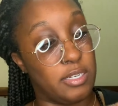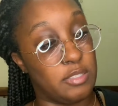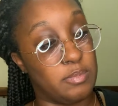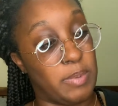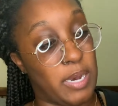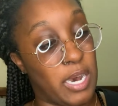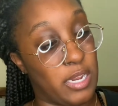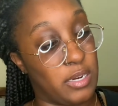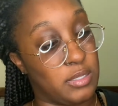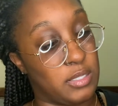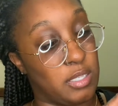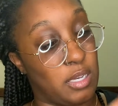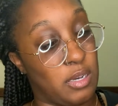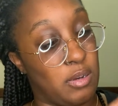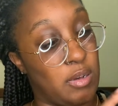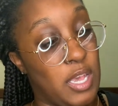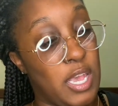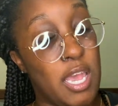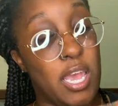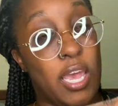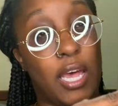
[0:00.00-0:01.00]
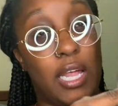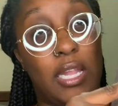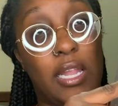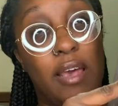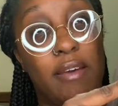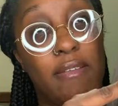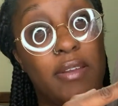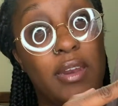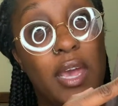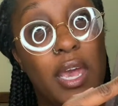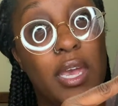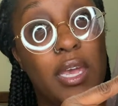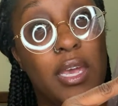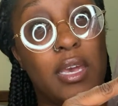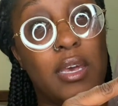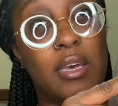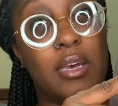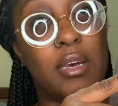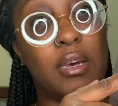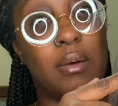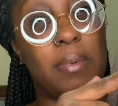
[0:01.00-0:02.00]
this bottle so 11
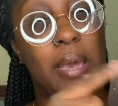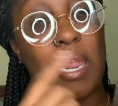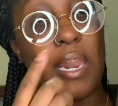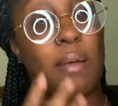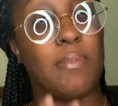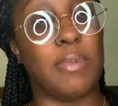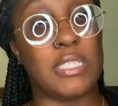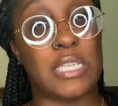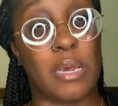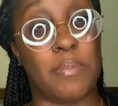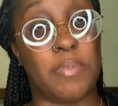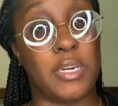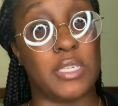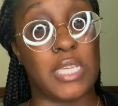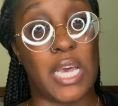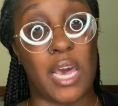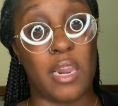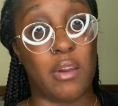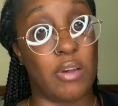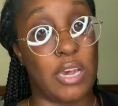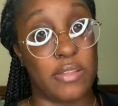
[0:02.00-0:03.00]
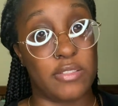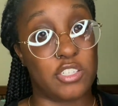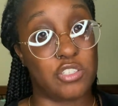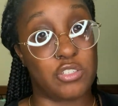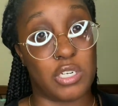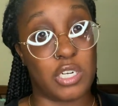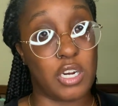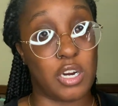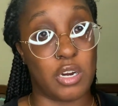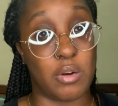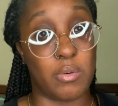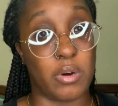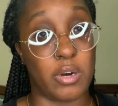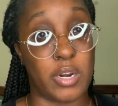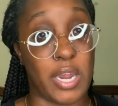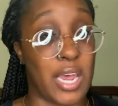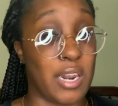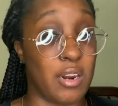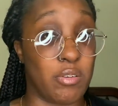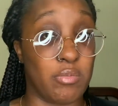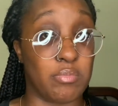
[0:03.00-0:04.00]
a.m and i'm the type person i don't have to drink cold water
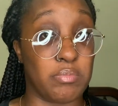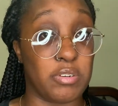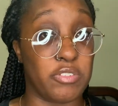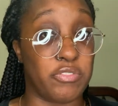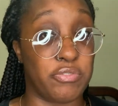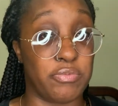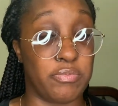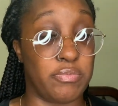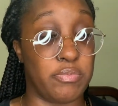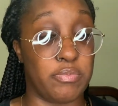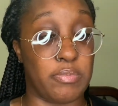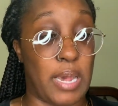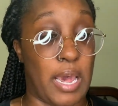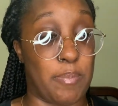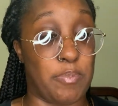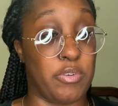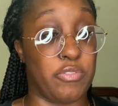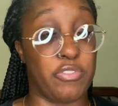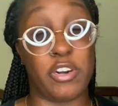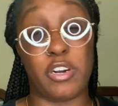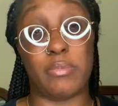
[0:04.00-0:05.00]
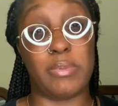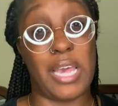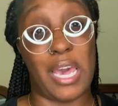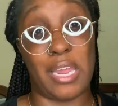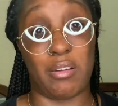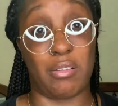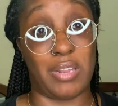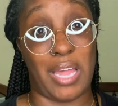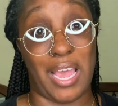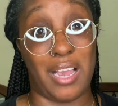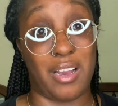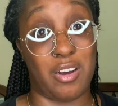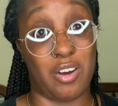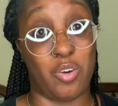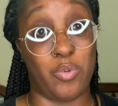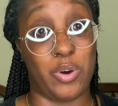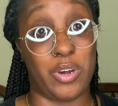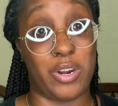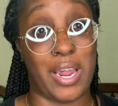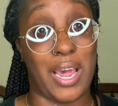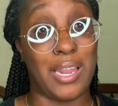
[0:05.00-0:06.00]
i don't prefer I, preferably i don't like cold
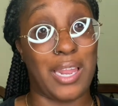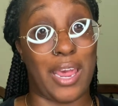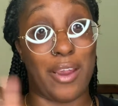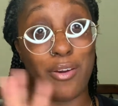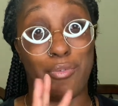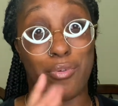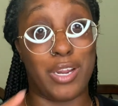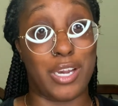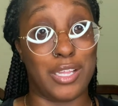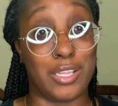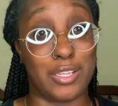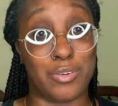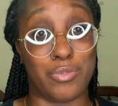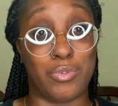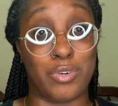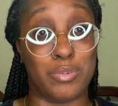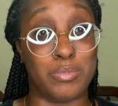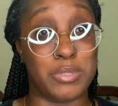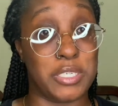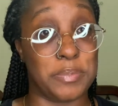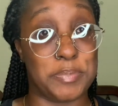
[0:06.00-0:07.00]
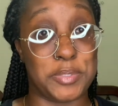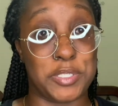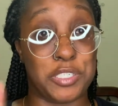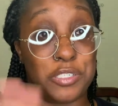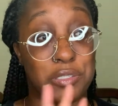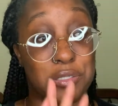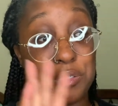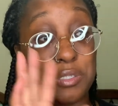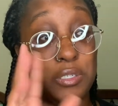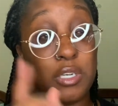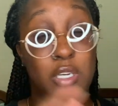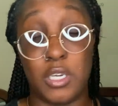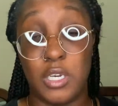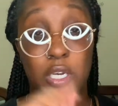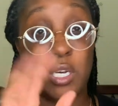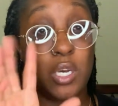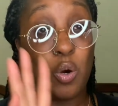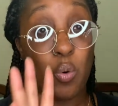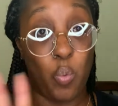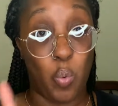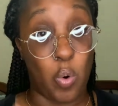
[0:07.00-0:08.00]
water i like regular room temperature
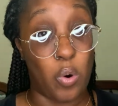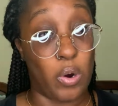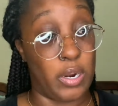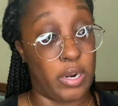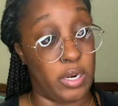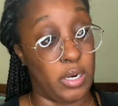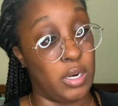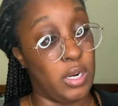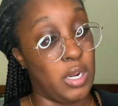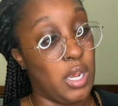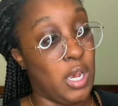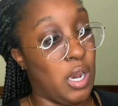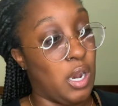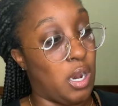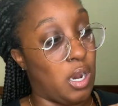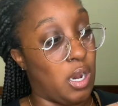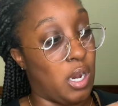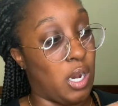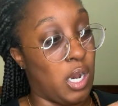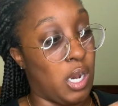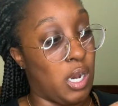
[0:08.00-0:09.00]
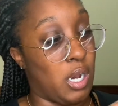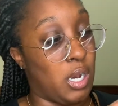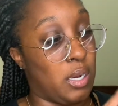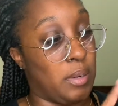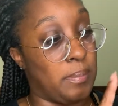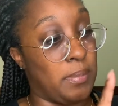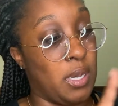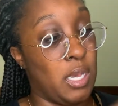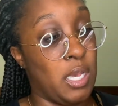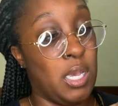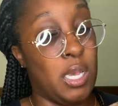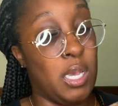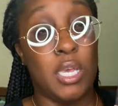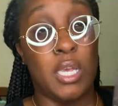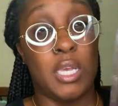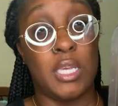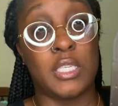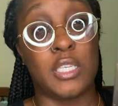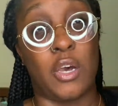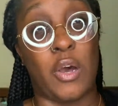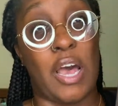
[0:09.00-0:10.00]
water um
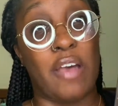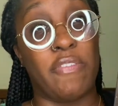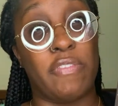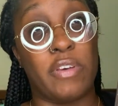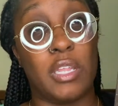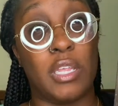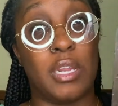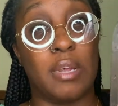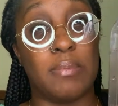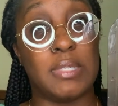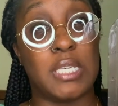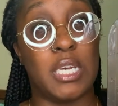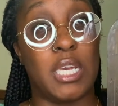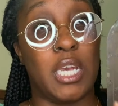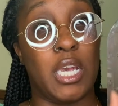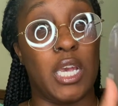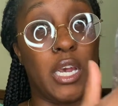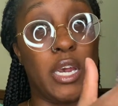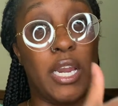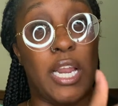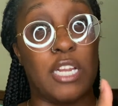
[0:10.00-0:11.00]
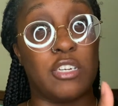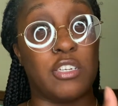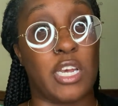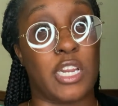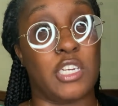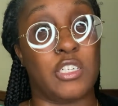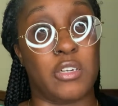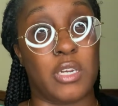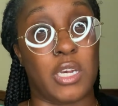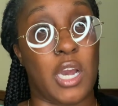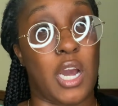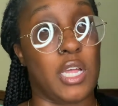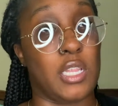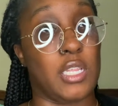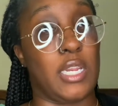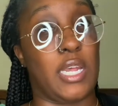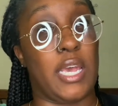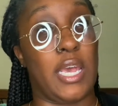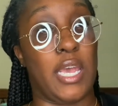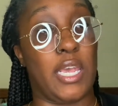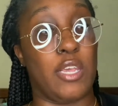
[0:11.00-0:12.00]
so I fill it up to here and I try to drink all of
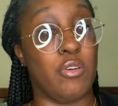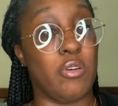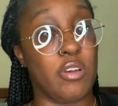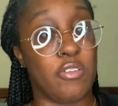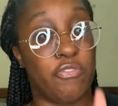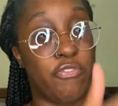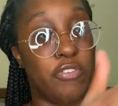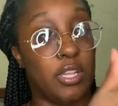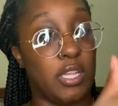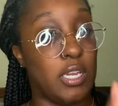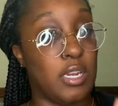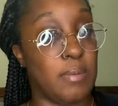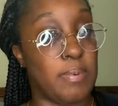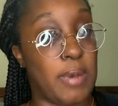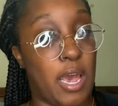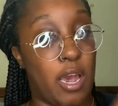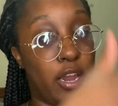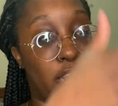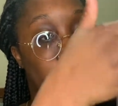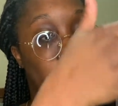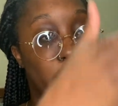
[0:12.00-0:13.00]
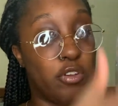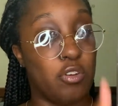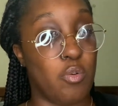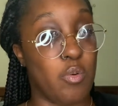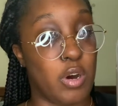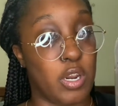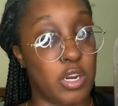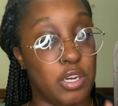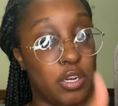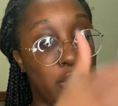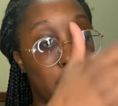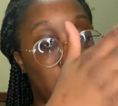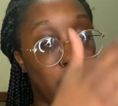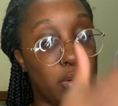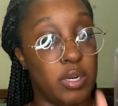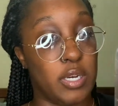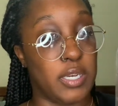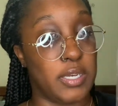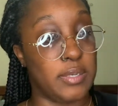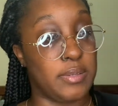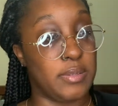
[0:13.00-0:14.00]
that. And you can fill it up however you want to do
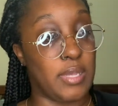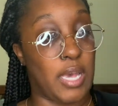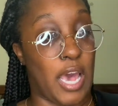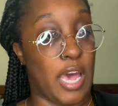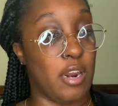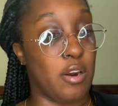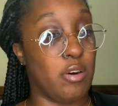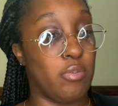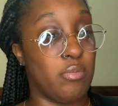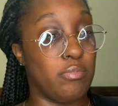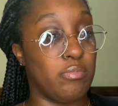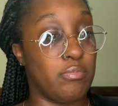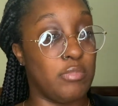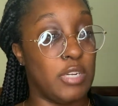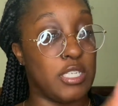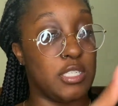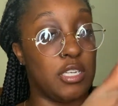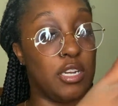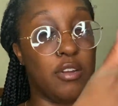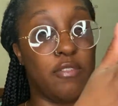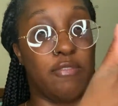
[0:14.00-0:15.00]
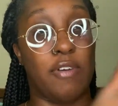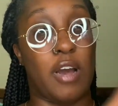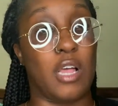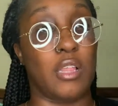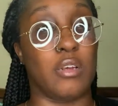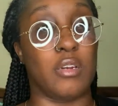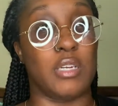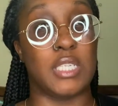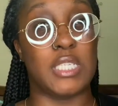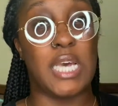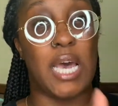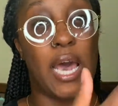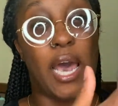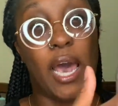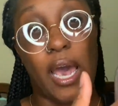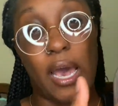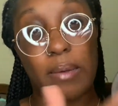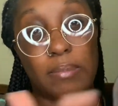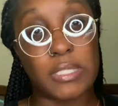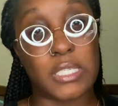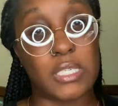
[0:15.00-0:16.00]
it. I don't necessarily follow the
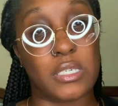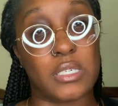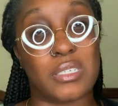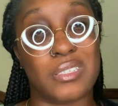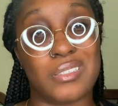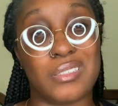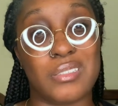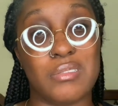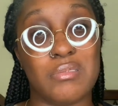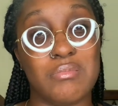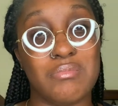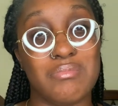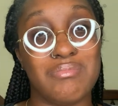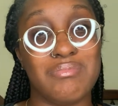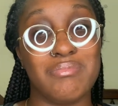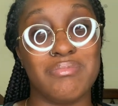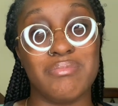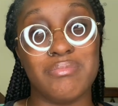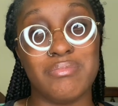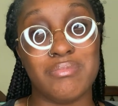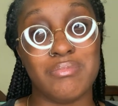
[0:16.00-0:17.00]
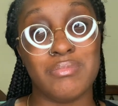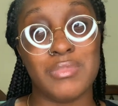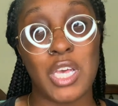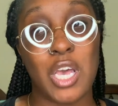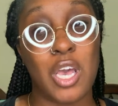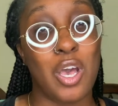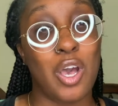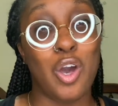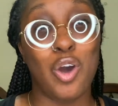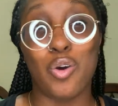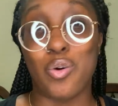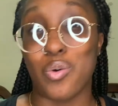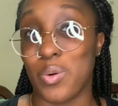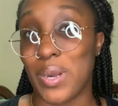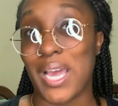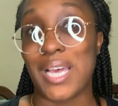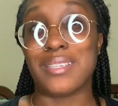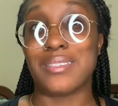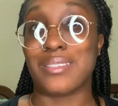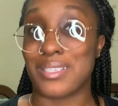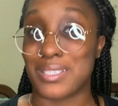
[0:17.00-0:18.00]
times because who
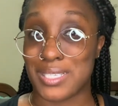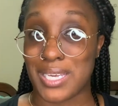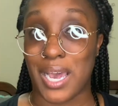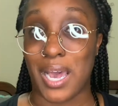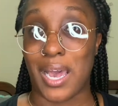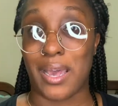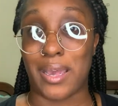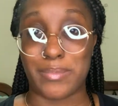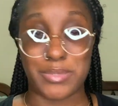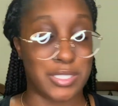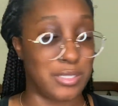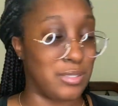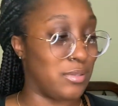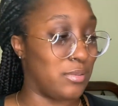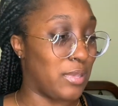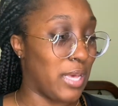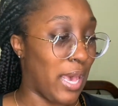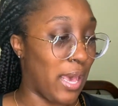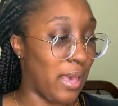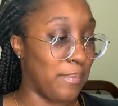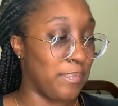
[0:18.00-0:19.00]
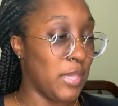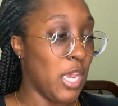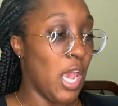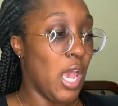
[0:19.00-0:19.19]
has the time to do that?